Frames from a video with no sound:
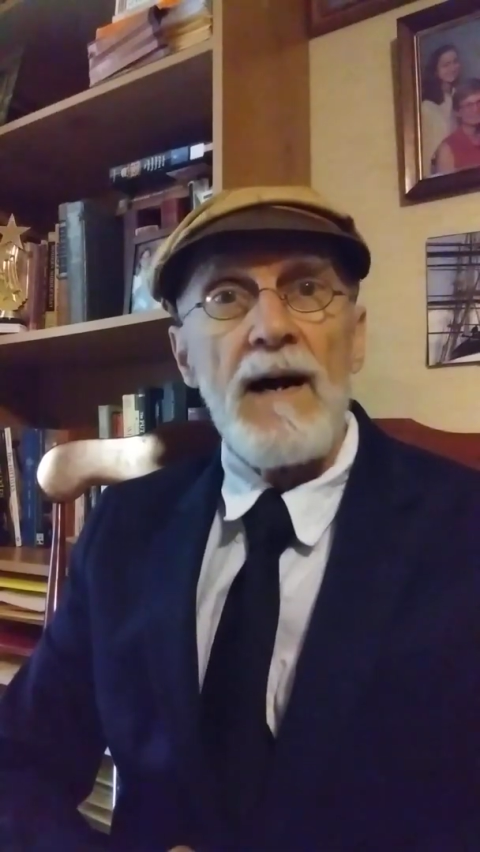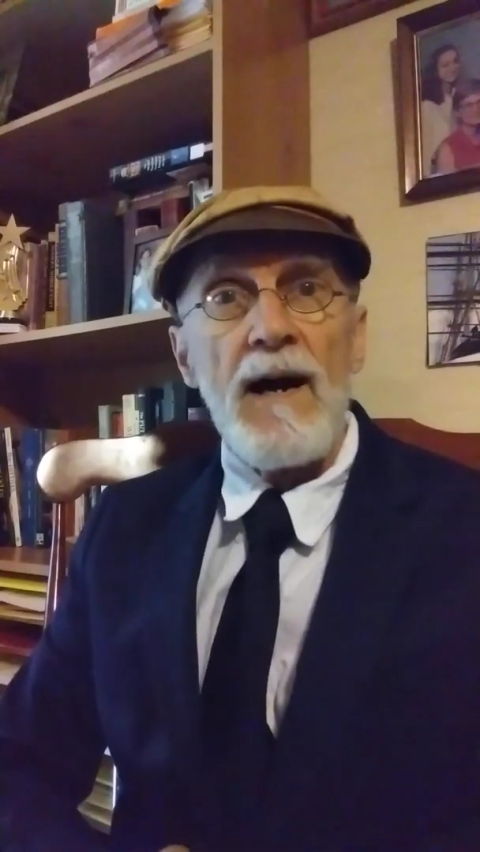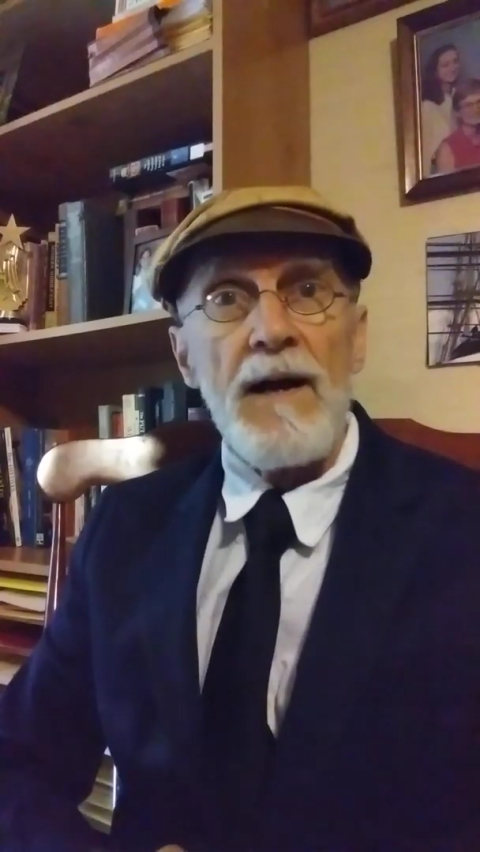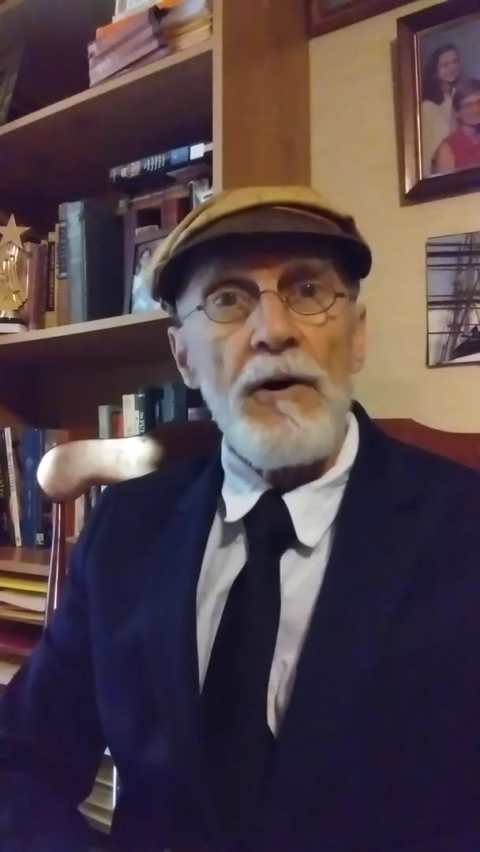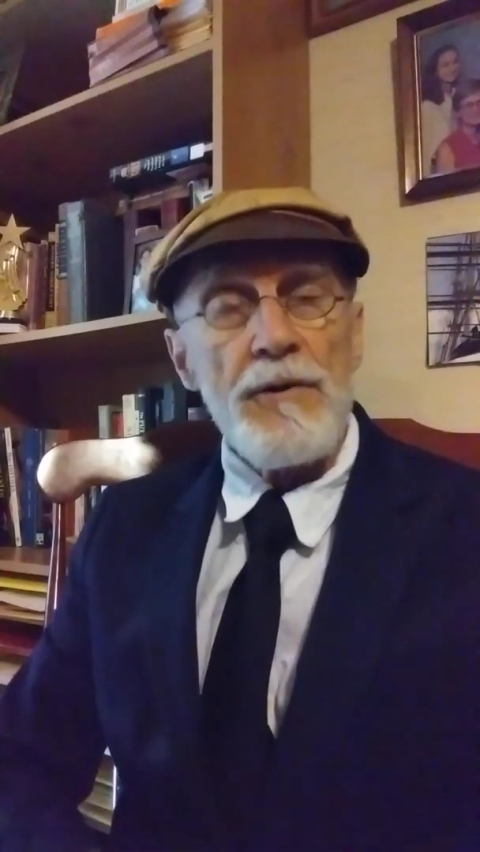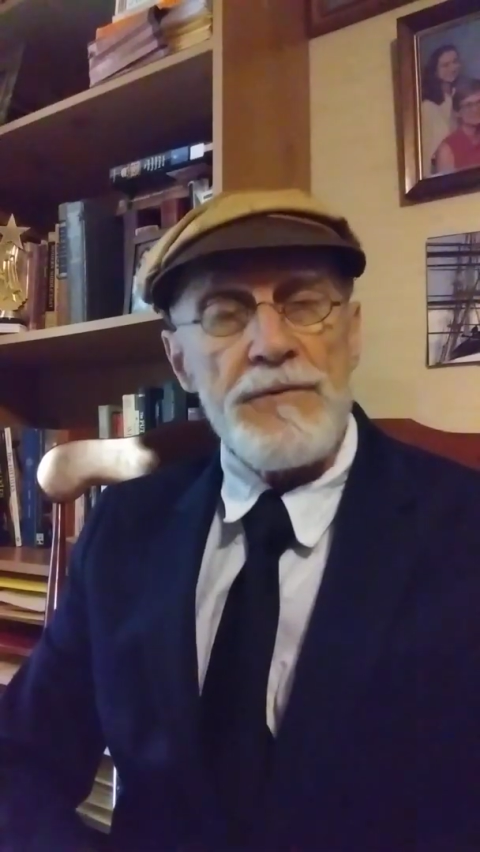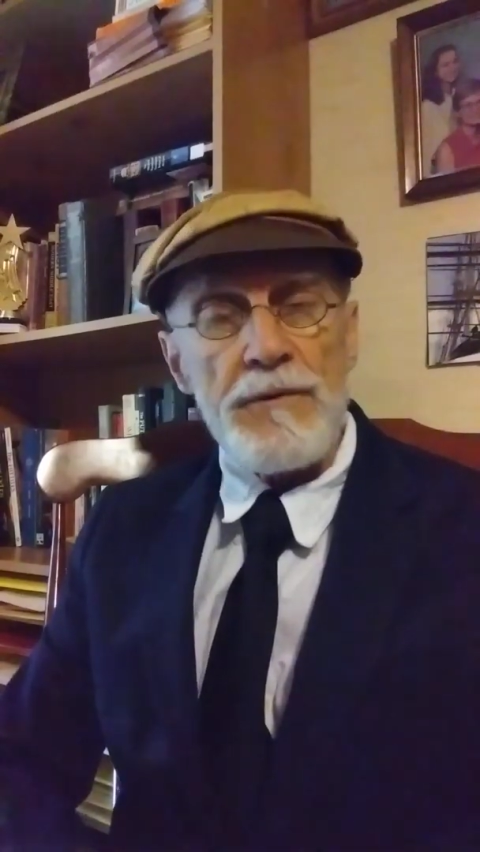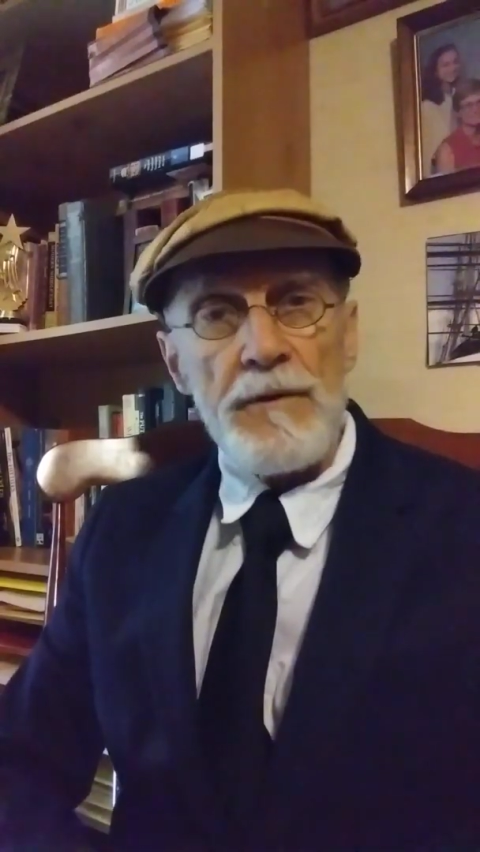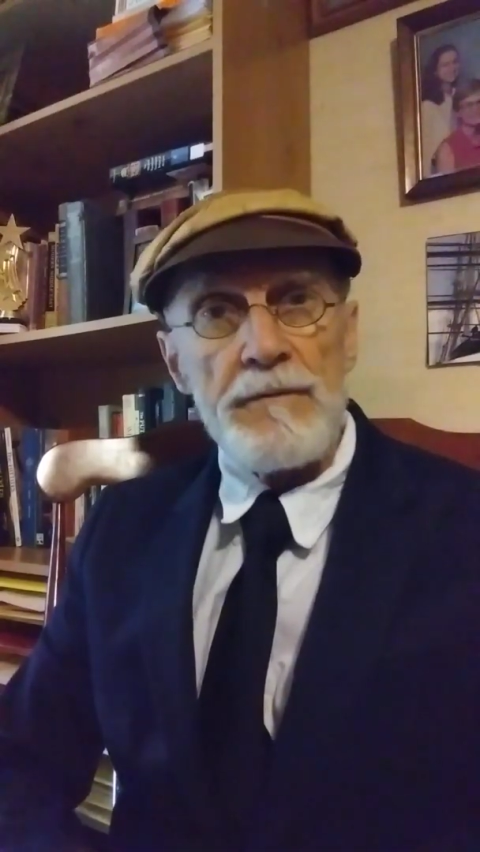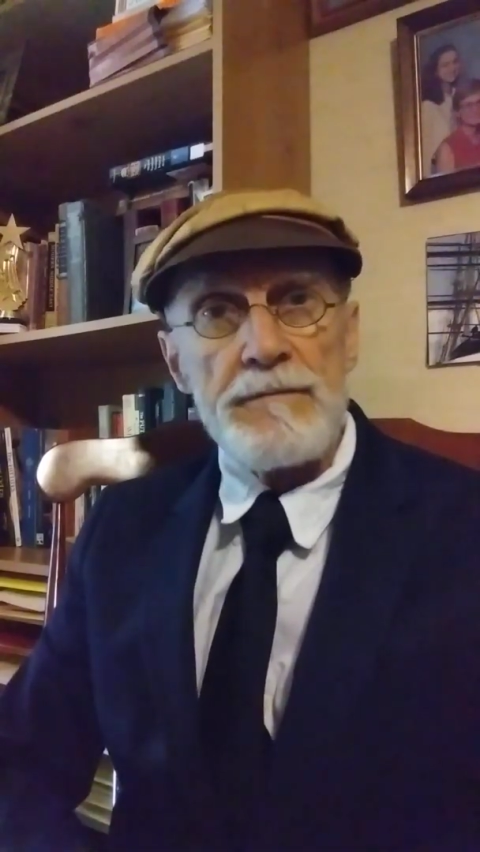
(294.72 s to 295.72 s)
I
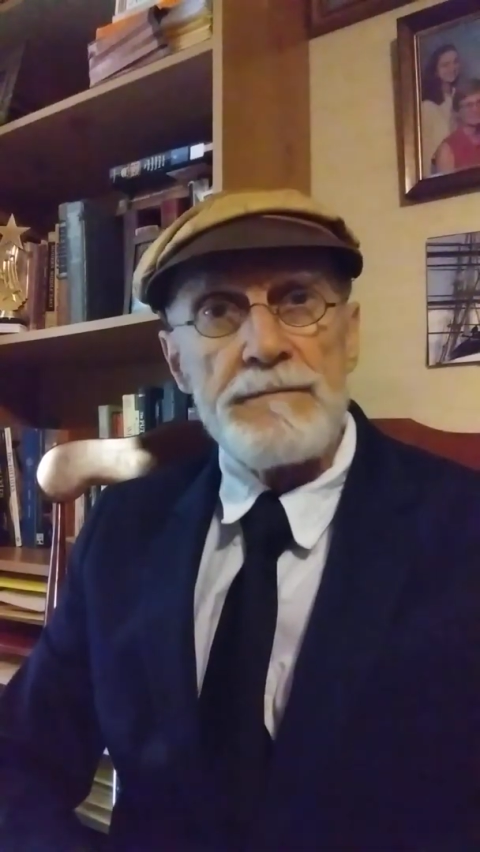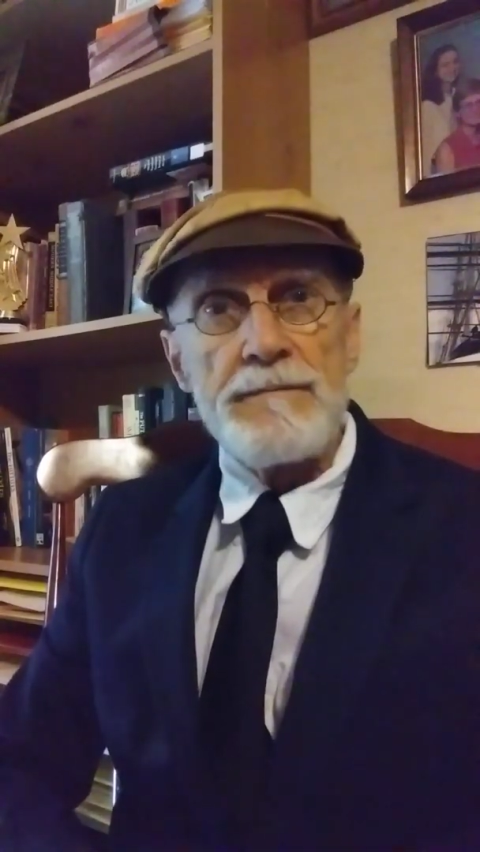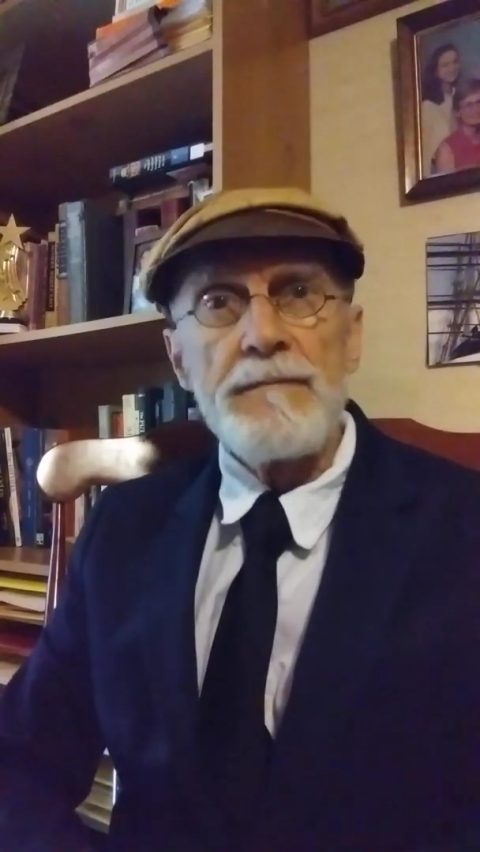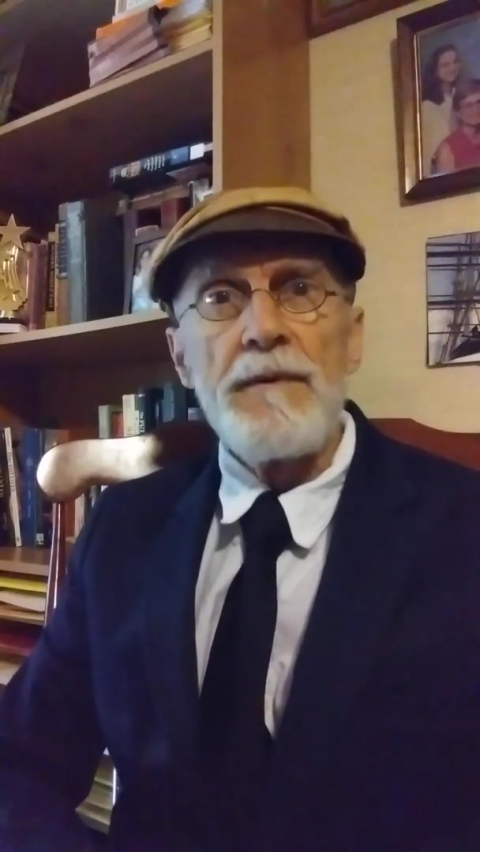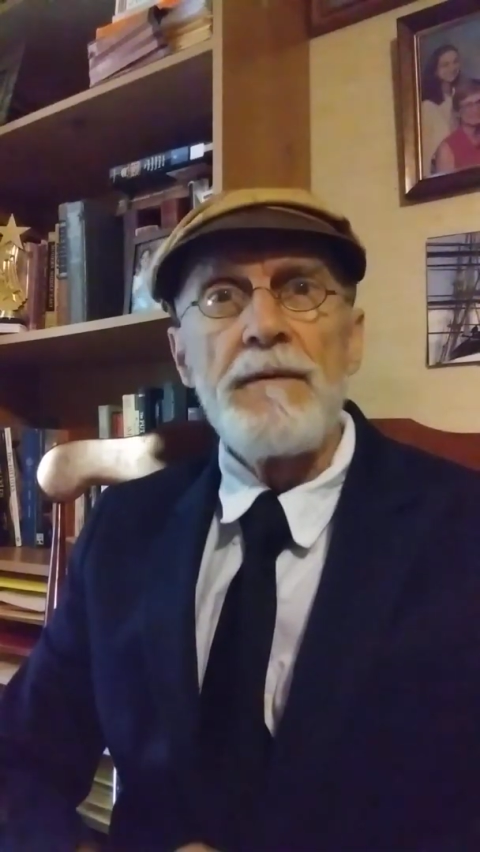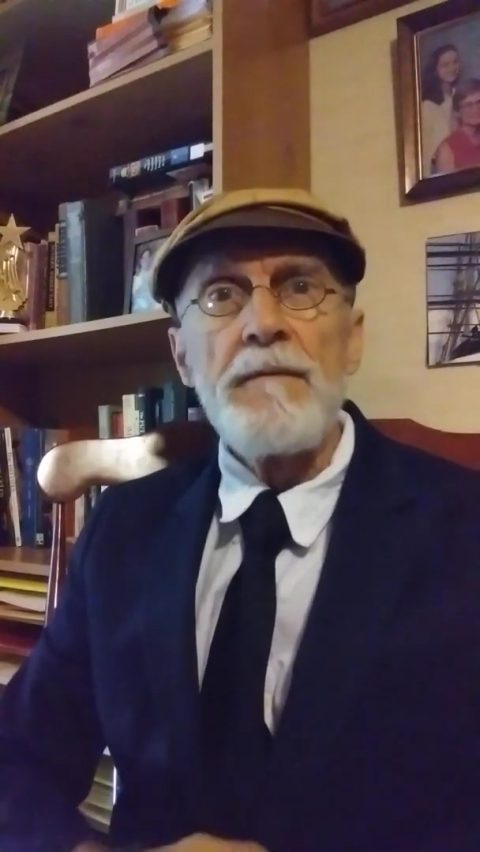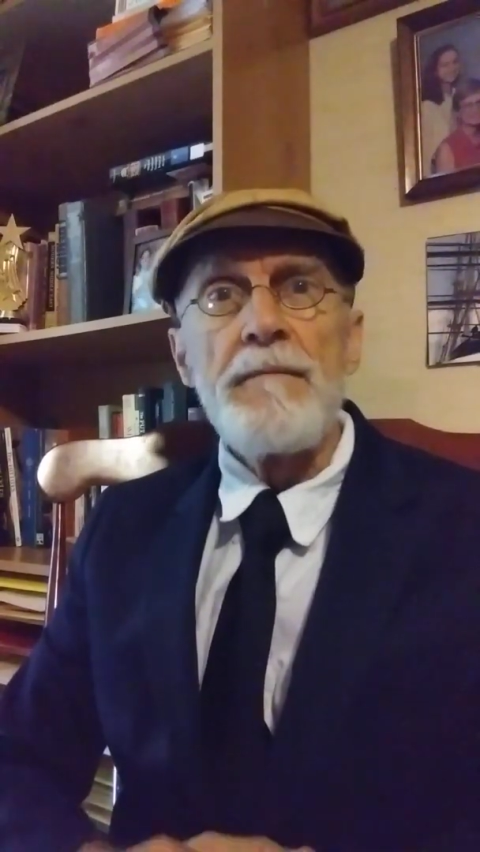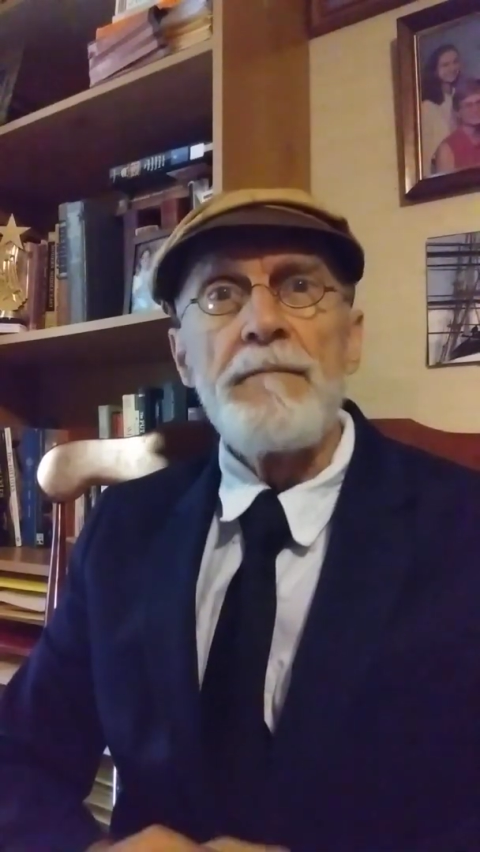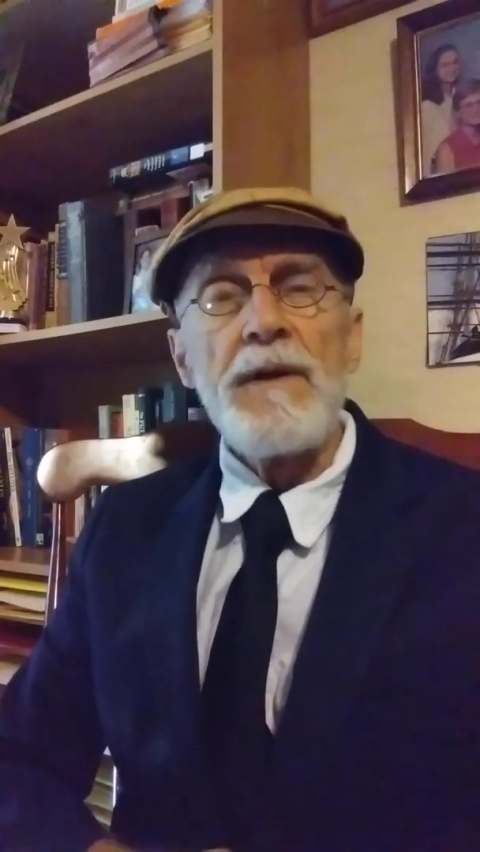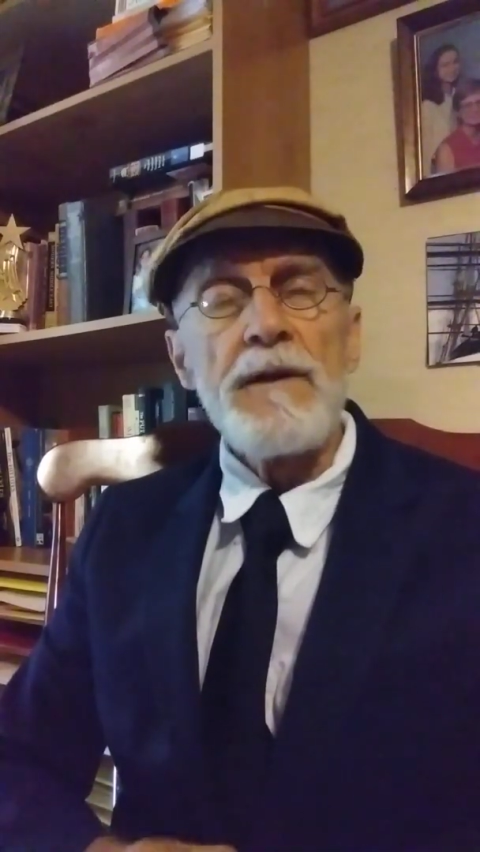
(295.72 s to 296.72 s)
also
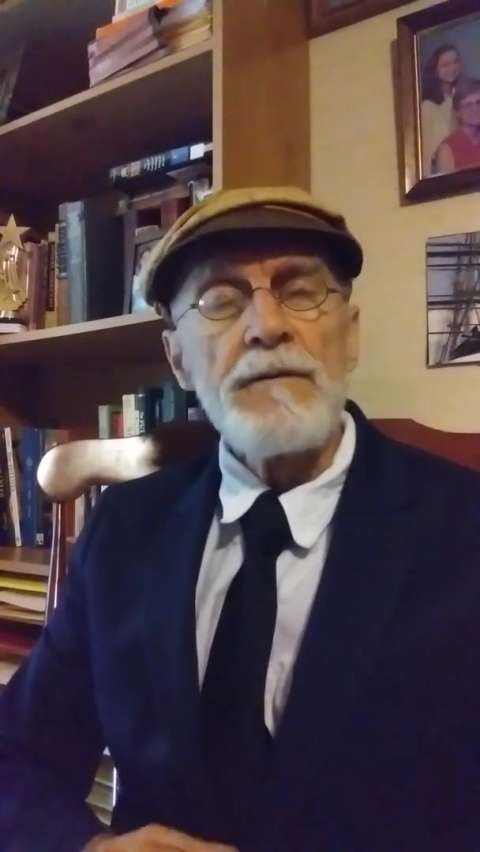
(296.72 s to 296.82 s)
made a